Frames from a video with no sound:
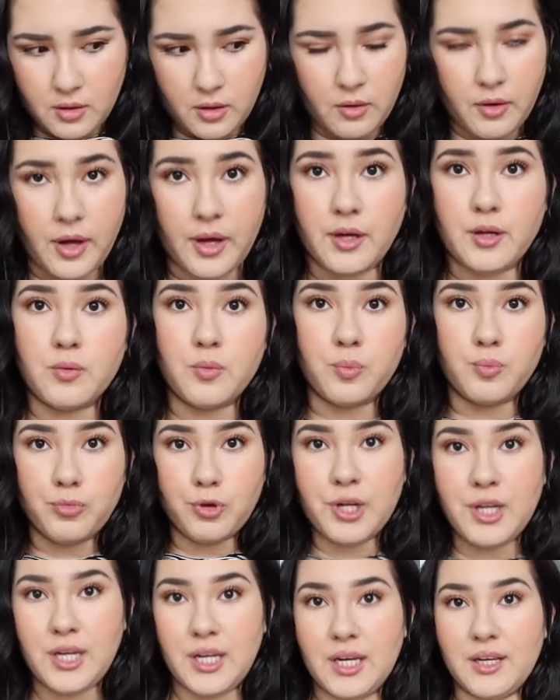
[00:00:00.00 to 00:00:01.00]
Okay,
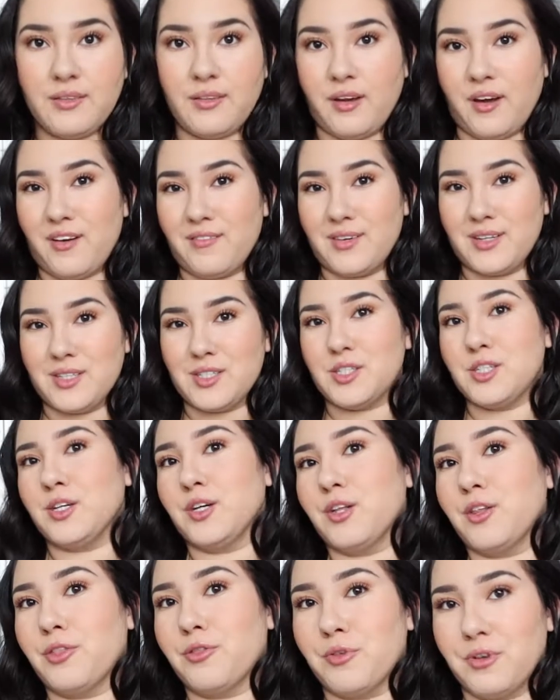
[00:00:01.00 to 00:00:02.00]
preheating the oven to
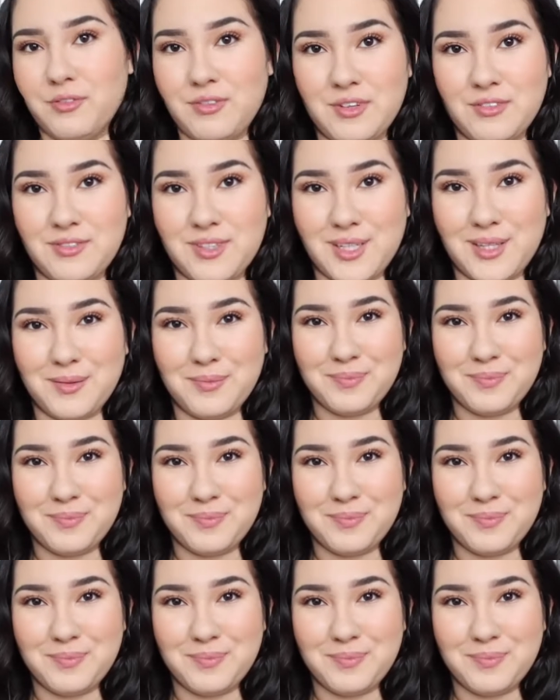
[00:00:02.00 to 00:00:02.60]
350.